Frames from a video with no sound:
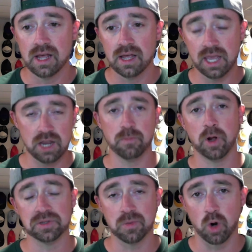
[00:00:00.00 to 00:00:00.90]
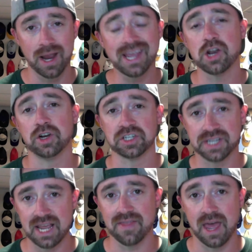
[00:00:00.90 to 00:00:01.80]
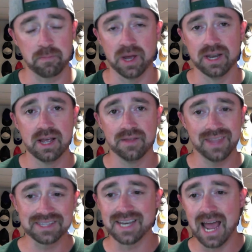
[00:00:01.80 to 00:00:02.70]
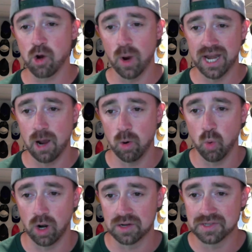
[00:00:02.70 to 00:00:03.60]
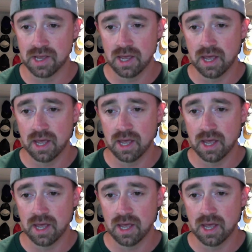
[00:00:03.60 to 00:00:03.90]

in Baltimore. I can understand that, but that's not quite how it works.